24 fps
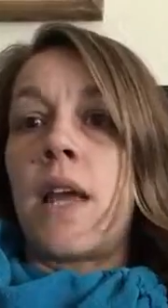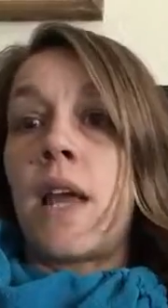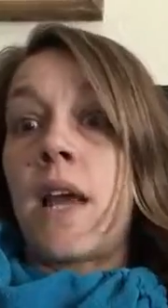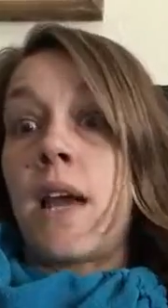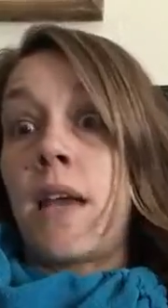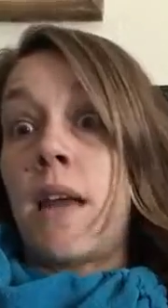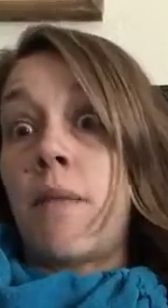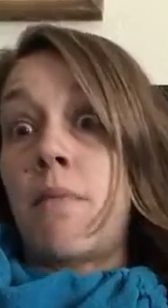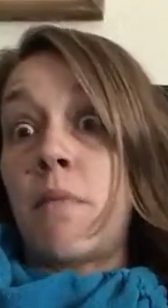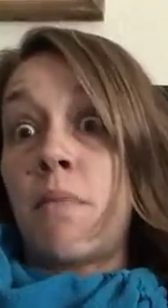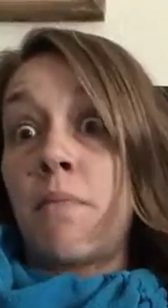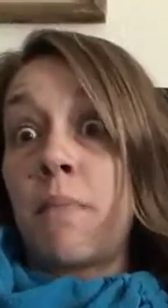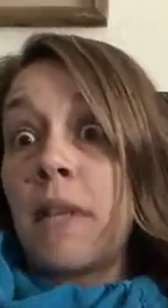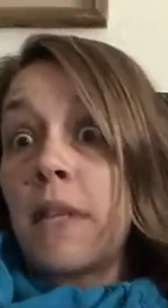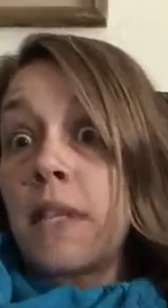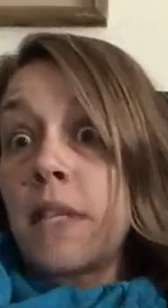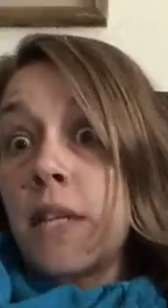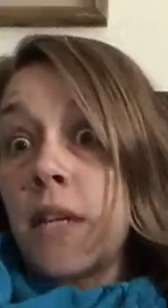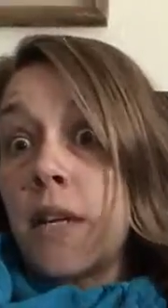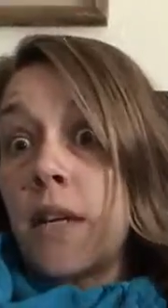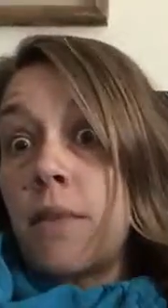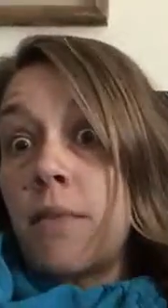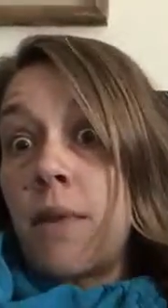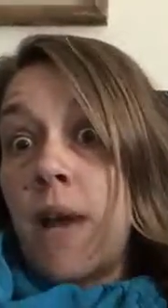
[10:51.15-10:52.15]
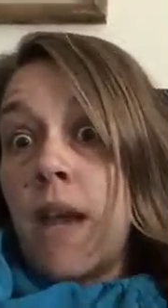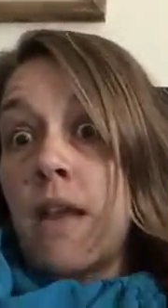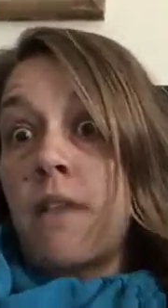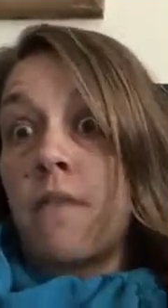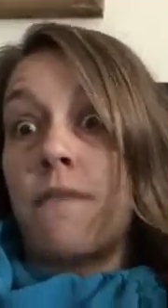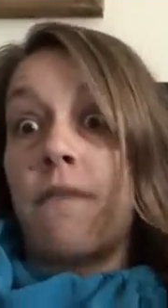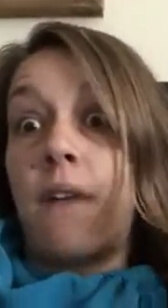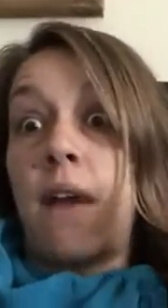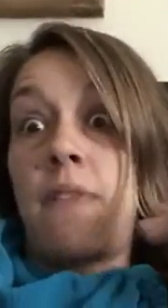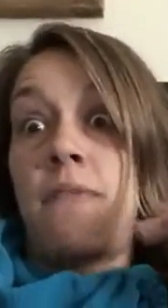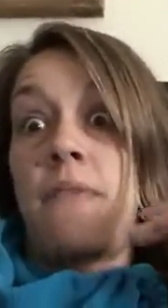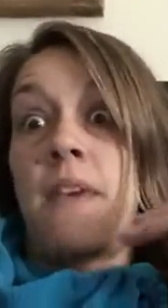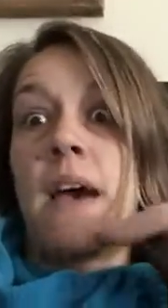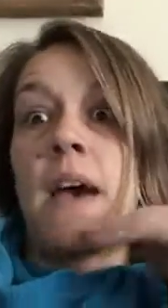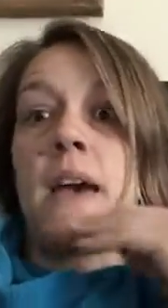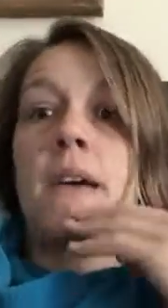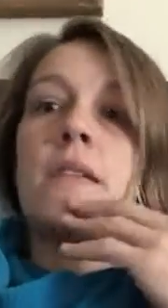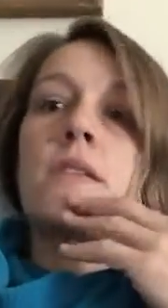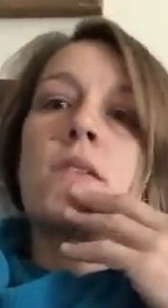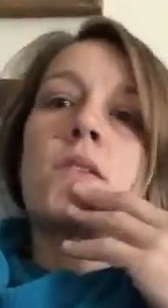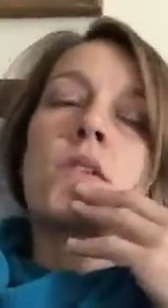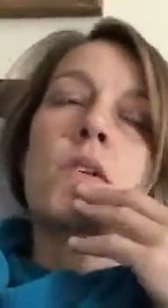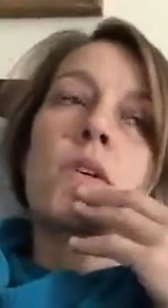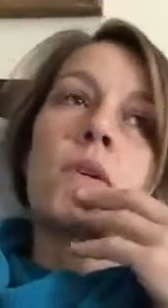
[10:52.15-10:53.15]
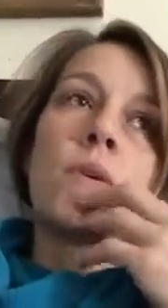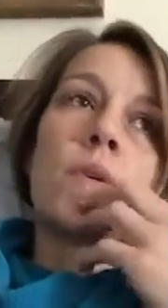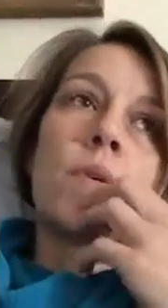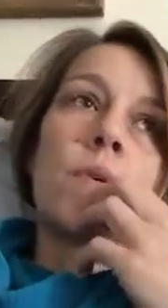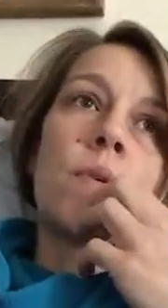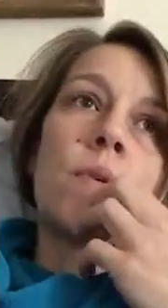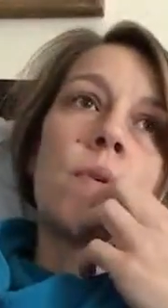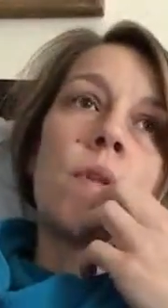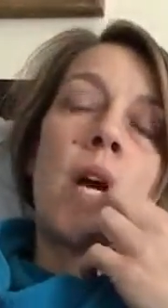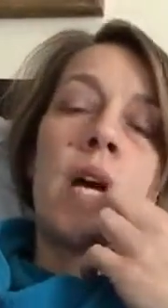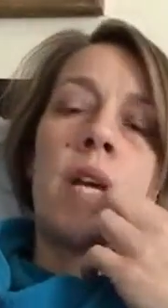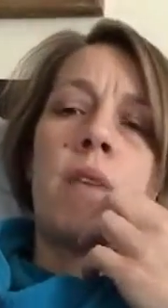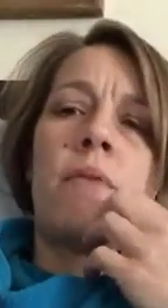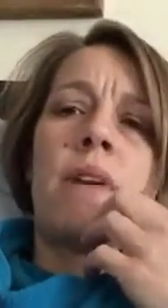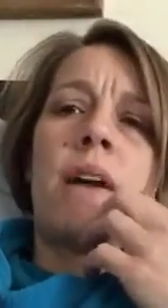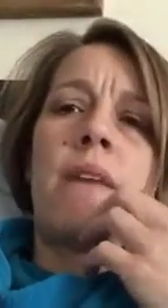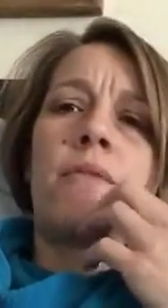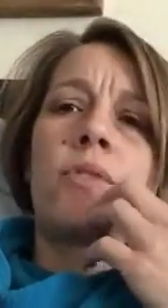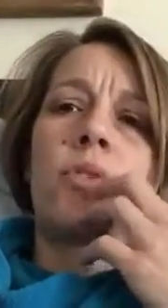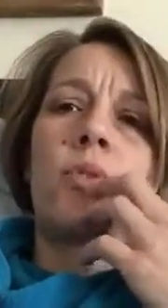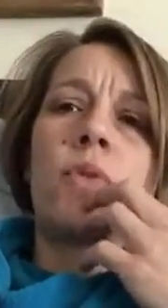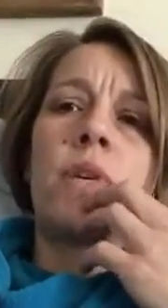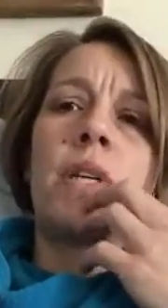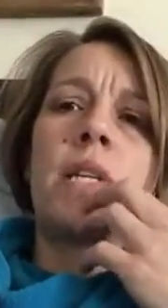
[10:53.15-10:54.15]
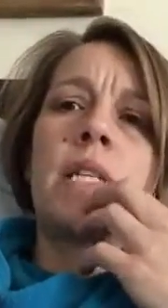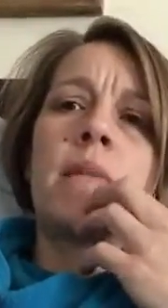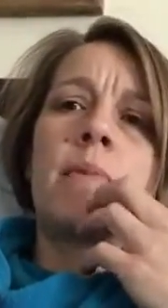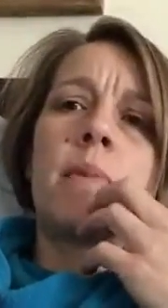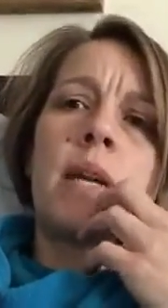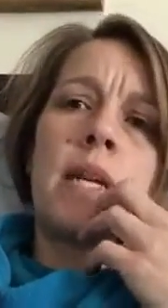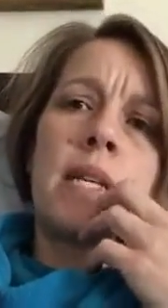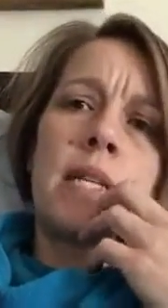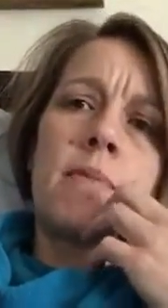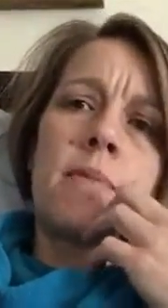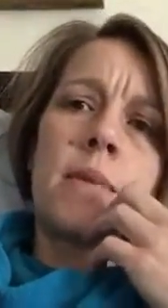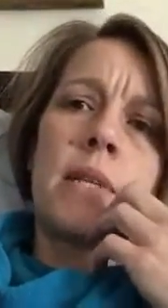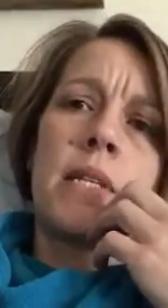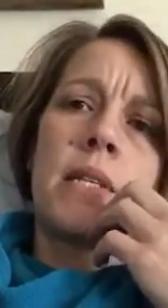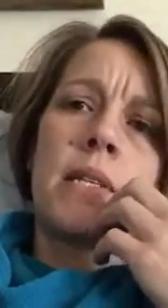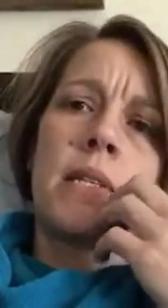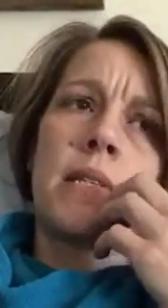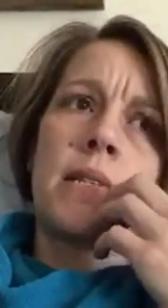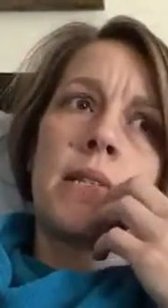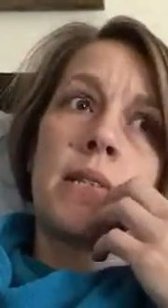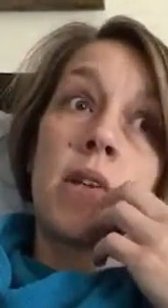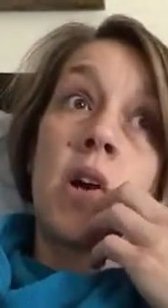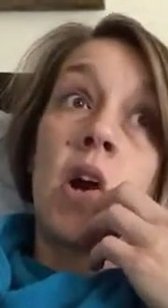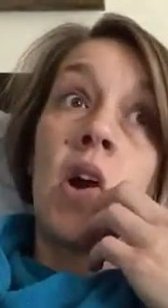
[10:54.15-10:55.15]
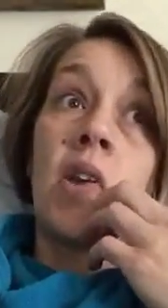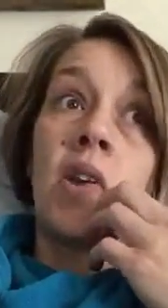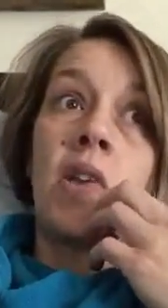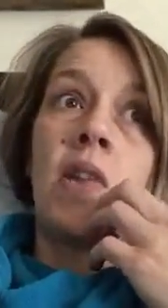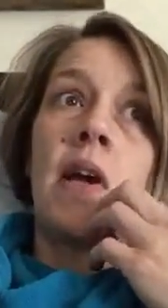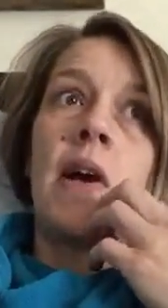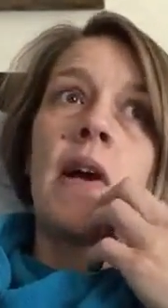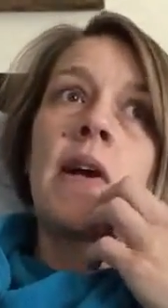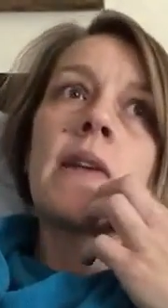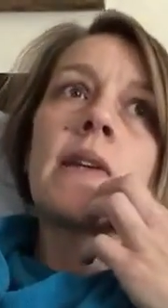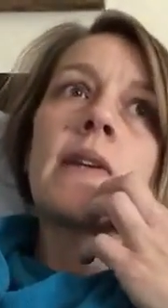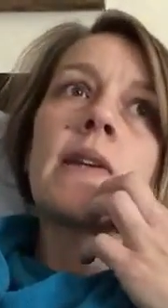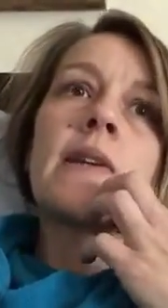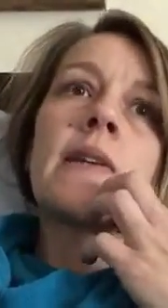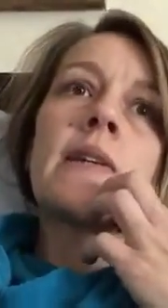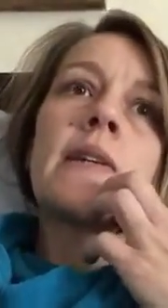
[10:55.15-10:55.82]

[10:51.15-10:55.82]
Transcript: And I'm a military wife at that, so I don't have a choice. My husband's gone a lot.